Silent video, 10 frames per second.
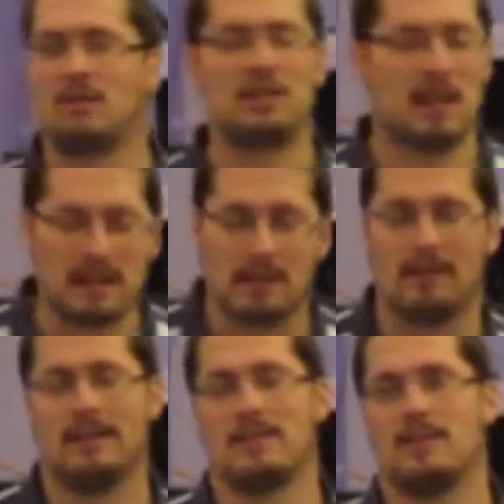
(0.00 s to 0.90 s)
It's
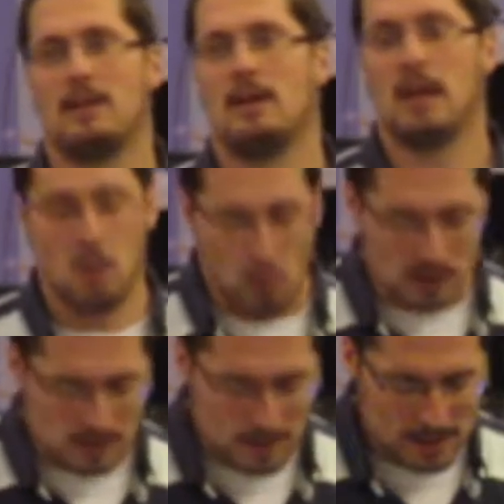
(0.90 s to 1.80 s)
ridiculous. He
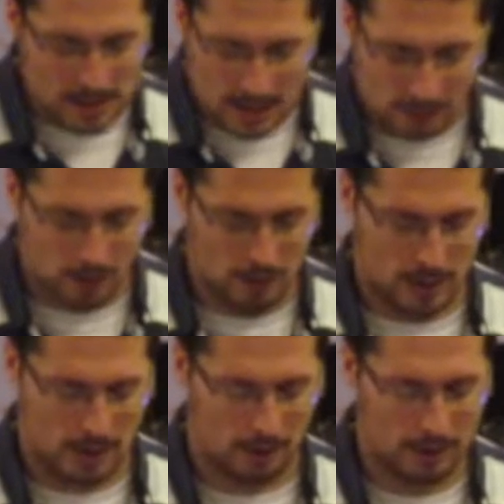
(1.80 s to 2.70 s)
wants to be the hero
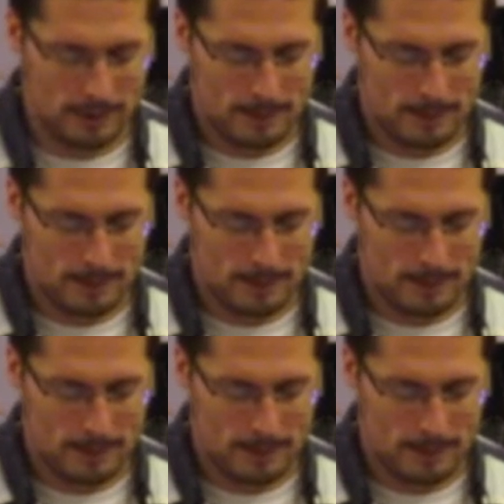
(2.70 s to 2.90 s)
here.